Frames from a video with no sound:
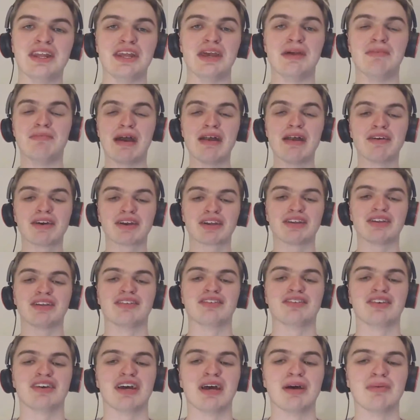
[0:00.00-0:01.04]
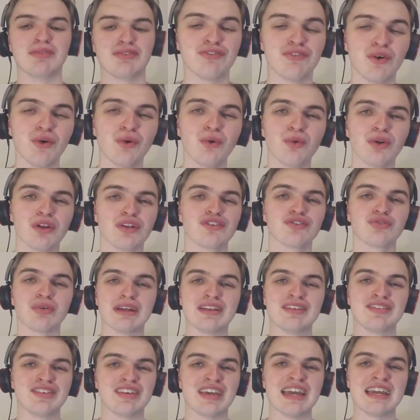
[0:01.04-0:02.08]
the American terms, fall
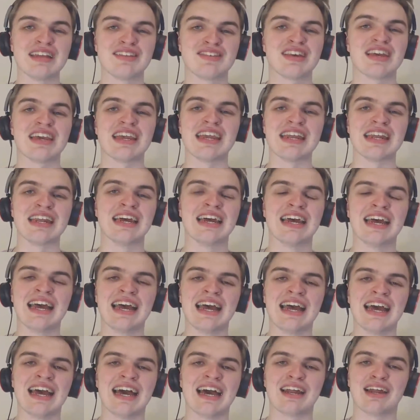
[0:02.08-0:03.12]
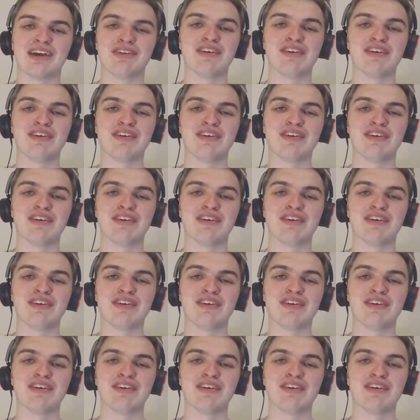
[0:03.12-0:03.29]
2018. And